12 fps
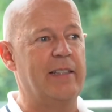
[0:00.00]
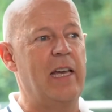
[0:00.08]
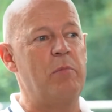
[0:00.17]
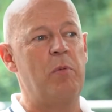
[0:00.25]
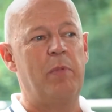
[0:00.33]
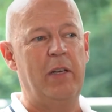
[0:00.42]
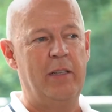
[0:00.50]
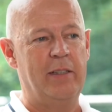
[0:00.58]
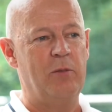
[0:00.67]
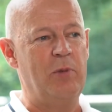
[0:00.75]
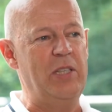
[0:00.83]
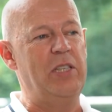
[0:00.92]

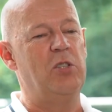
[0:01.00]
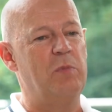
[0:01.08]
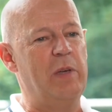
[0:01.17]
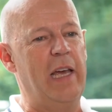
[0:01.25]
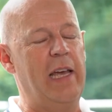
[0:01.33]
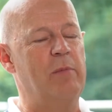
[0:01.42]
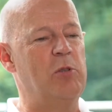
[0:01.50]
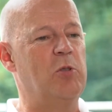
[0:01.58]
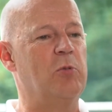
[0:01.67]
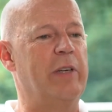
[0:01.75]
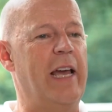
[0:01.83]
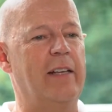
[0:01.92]
capability. We need to be able
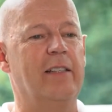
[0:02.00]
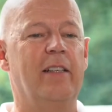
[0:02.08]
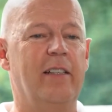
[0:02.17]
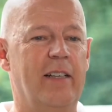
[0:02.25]
to react.